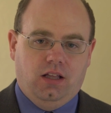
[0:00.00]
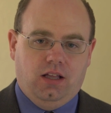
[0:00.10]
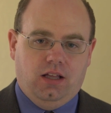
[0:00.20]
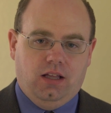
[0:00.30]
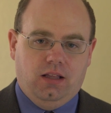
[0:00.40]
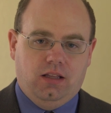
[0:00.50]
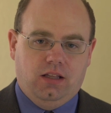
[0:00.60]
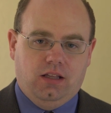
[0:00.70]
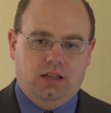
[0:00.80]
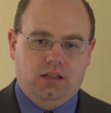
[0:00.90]

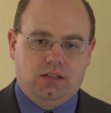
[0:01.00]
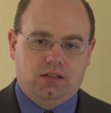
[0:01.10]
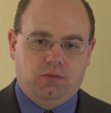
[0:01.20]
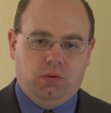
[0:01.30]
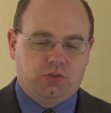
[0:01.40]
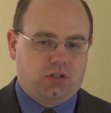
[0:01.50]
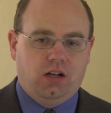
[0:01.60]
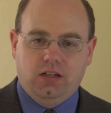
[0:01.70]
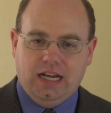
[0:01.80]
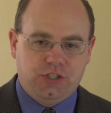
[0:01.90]
what was
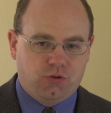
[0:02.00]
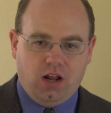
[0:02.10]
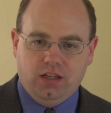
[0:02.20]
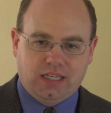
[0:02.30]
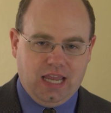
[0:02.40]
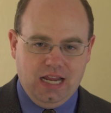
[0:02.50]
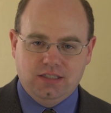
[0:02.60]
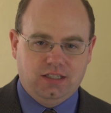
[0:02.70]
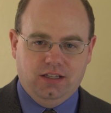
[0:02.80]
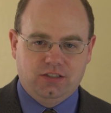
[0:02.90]
called hydraulic
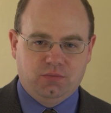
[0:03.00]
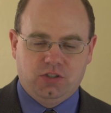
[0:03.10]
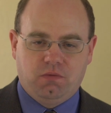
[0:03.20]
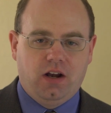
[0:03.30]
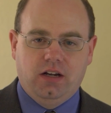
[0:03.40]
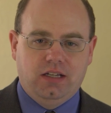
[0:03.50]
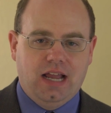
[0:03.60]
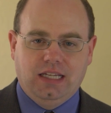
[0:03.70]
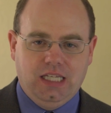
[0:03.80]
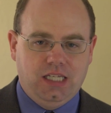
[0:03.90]
Keynesianism was very
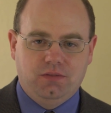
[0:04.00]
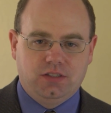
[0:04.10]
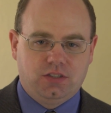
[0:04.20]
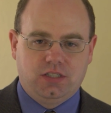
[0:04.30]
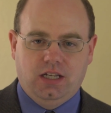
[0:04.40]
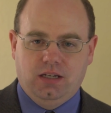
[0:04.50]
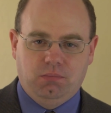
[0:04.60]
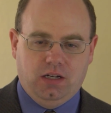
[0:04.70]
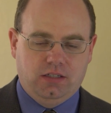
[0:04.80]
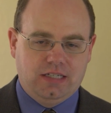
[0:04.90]
naive
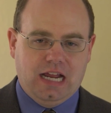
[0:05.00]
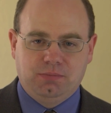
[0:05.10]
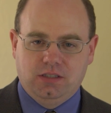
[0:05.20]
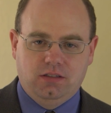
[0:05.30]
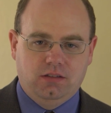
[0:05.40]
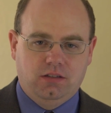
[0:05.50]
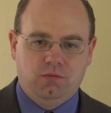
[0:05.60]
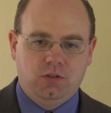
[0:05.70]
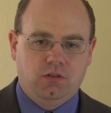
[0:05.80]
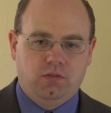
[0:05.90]
and adopted the
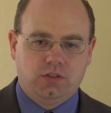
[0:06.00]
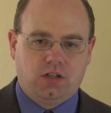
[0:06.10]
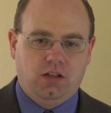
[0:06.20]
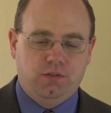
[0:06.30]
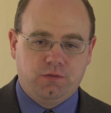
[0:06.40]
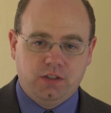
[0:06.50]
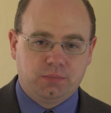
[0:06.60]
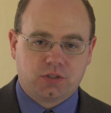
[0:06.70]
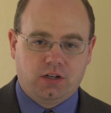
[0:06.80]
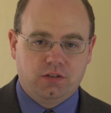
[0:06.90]
view of what's called the
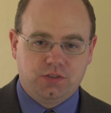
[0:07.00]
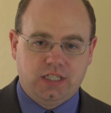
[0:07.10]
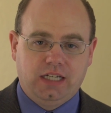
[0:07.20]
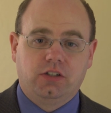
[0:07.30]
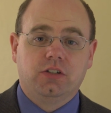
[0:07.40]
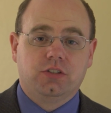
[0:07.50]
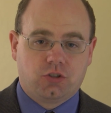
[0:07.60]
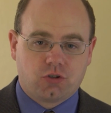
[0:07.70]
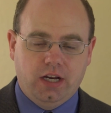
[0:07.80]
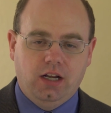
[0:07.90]
Phillips curve, saying there is a
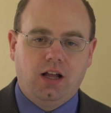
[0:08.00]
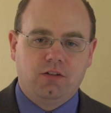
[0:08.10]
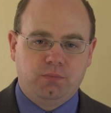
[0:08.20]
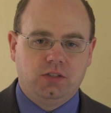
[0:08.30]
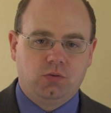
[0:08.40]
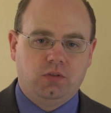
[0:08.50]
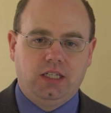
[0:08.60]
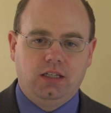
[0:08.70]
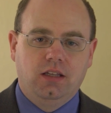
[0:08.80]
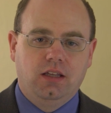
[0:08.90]
trade-off
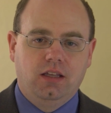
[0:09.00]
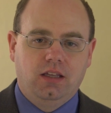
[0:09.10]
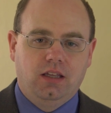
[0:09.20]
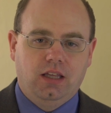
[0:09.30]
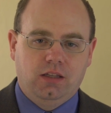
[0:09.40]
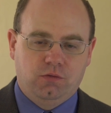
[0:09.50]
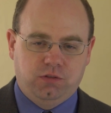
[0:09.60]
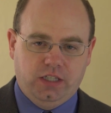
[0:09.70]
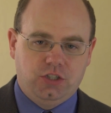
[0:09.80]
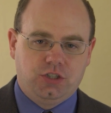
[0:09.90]
between
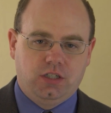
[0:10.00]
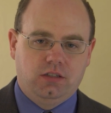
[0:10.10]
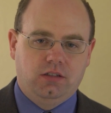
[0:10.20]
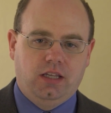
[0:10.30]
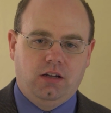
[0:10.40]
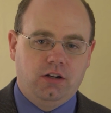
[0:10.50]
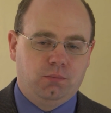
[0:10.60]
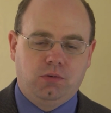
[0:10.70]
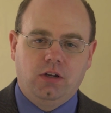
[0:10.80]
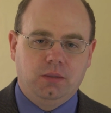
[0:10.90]
inflation and
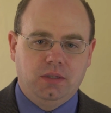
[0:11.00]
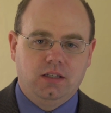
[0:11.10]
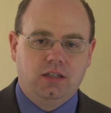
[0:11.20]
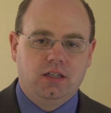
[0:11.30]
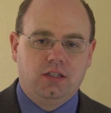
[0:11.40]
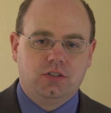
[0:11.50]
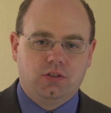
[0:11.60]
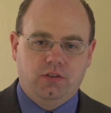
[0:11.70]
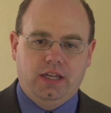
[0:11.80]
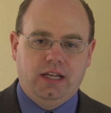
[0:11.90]
unemployment.
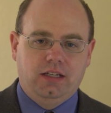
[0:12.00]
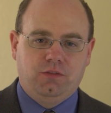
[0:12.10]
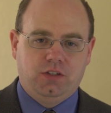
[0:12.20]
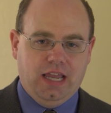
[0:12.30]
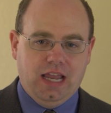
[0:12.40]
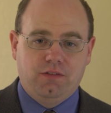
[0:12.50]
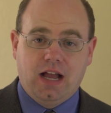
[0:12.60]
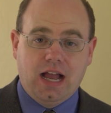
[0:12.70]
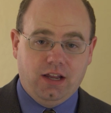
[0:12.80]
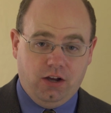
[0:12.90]
So that if you have
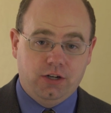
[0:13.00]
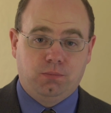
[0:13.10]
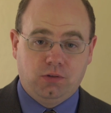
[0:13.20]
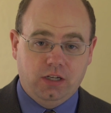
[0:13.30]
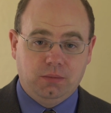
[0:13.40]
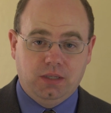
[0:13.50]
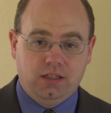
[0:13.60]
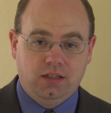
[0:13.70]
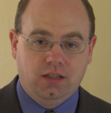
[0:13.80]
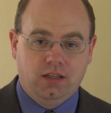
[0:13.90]
high
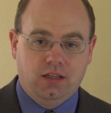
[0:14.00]
unemployment,